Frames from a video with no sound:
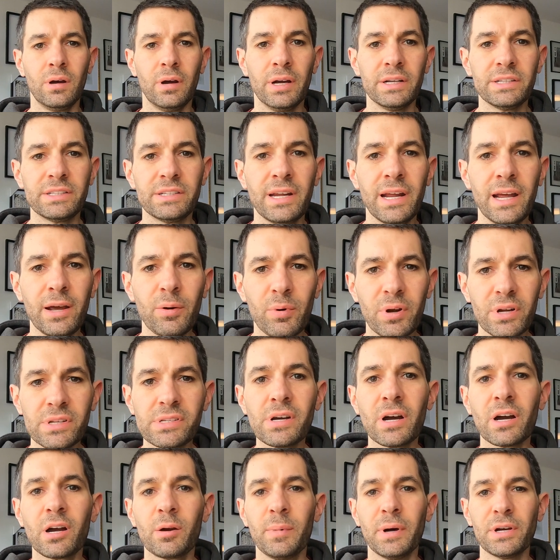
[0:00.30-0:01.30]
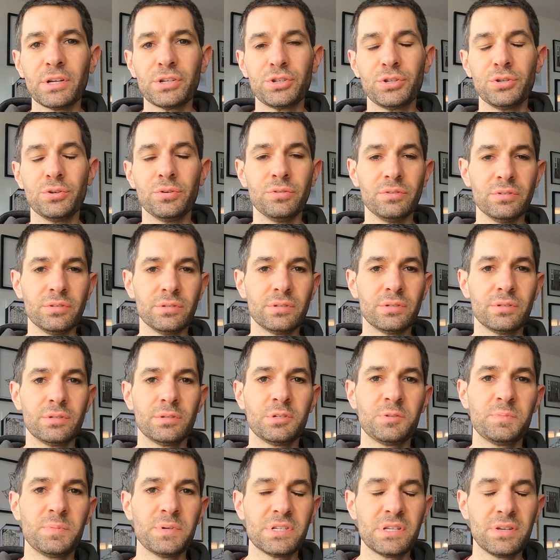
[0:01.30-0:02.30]
And today I want to talk about shoes,
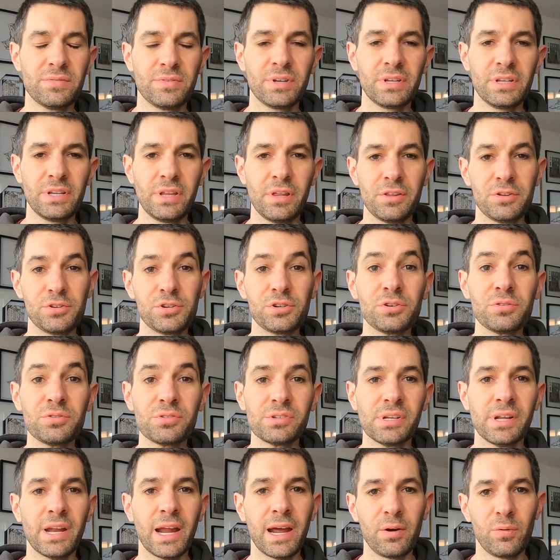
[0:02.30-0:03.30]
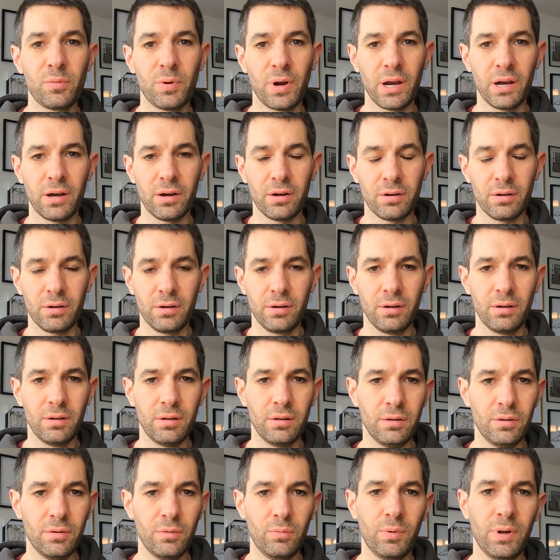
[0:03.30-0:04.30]
specifically the shoes that I wear
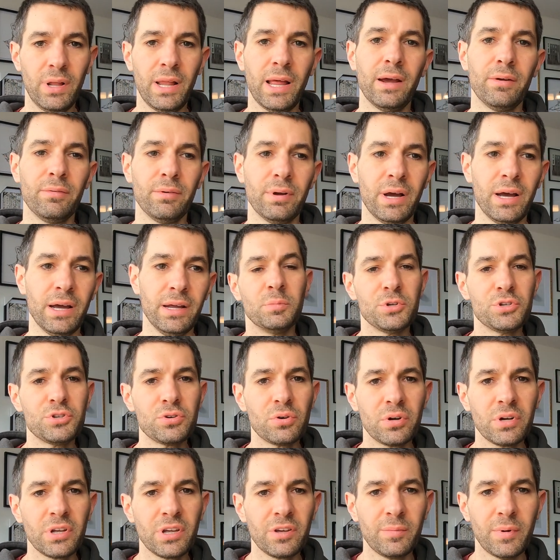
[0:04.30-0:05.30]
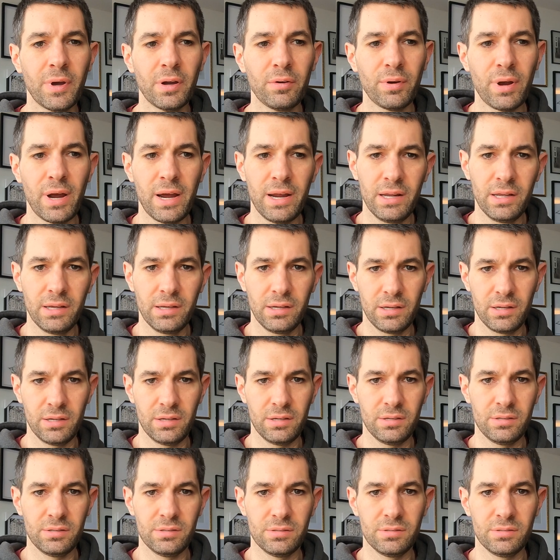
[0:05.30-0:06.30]
while I ride. The majority of my riding
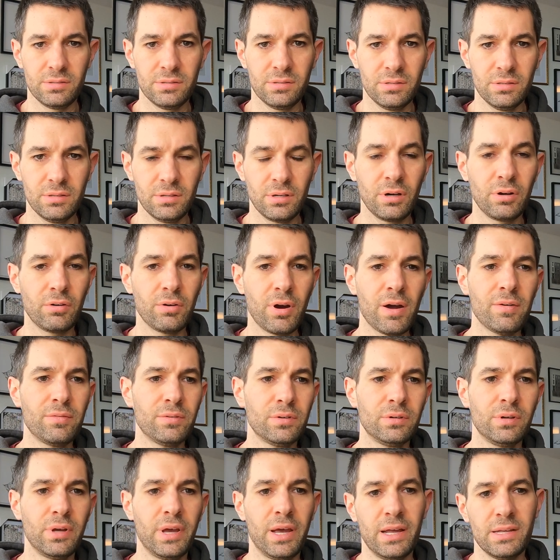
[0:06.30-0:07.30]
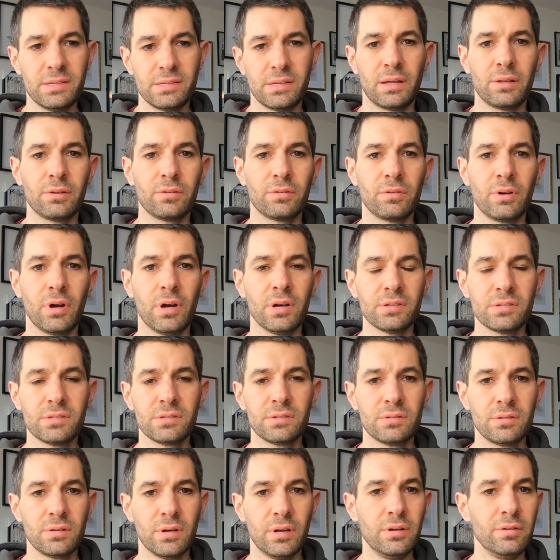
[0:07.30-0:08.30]
is gravel and
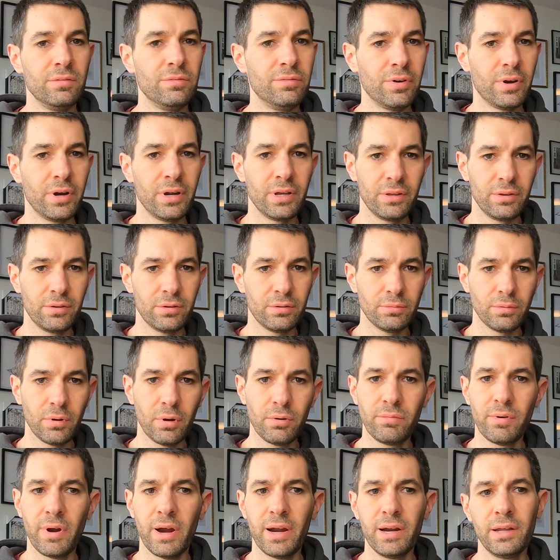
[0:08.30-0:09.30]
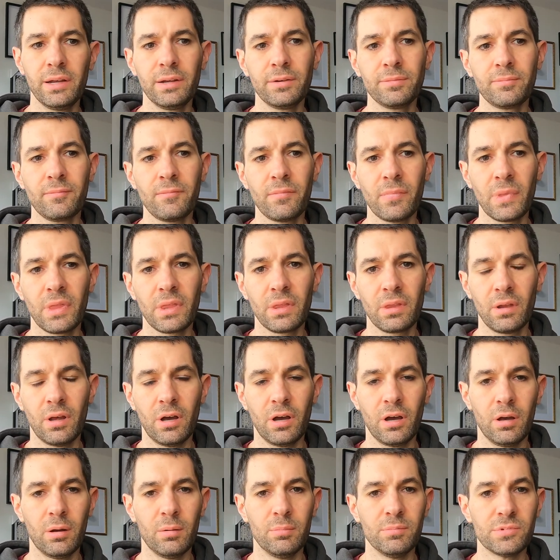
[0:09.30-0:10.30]
cyclocross. I do very little road riding,
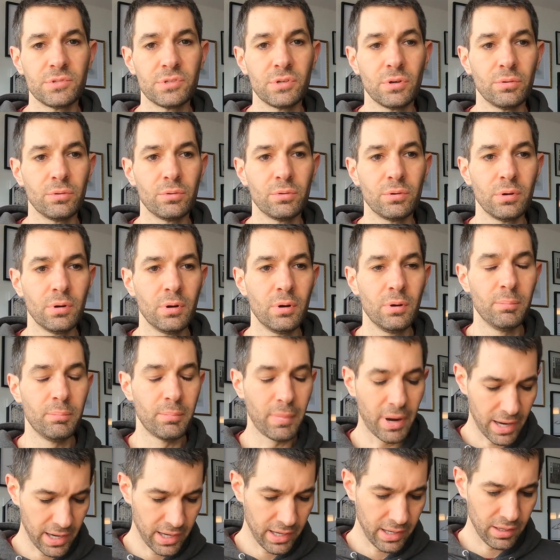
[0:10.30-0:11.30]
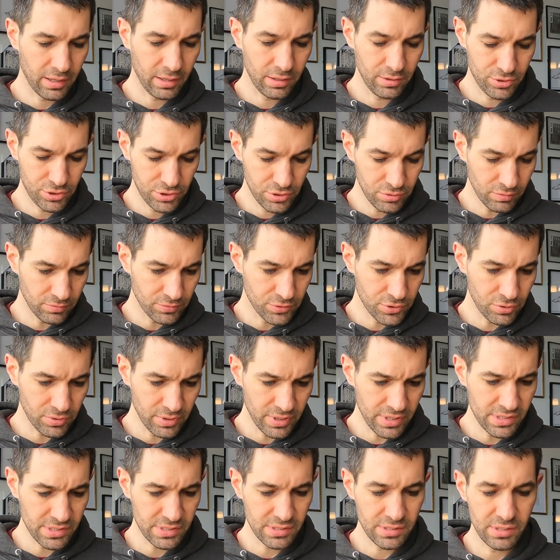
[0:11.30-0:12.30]
so my shoe of
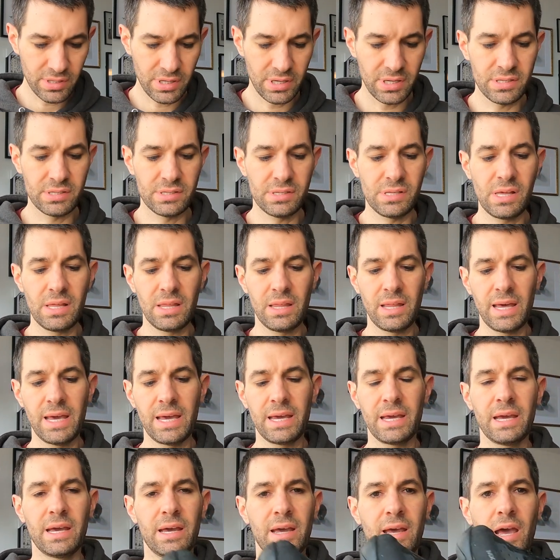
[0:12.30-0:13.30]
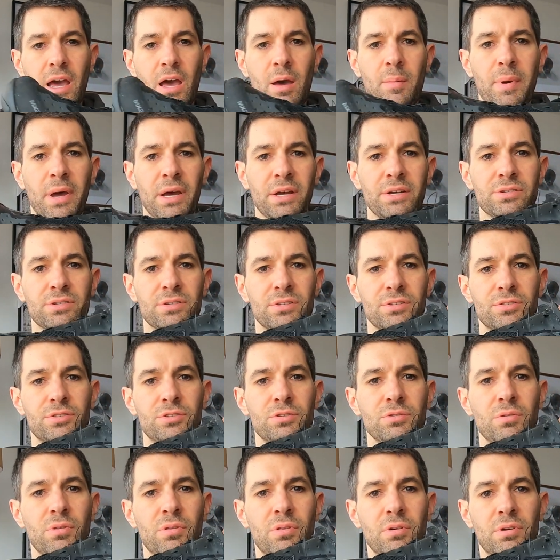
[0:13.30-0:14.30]
choice is the Lake MX
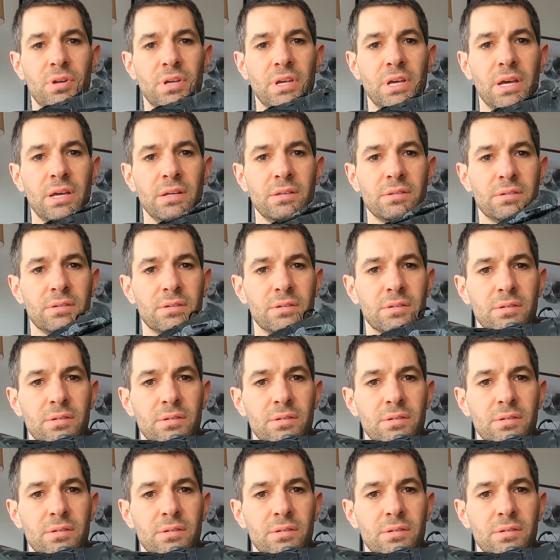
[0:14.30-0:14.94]
238.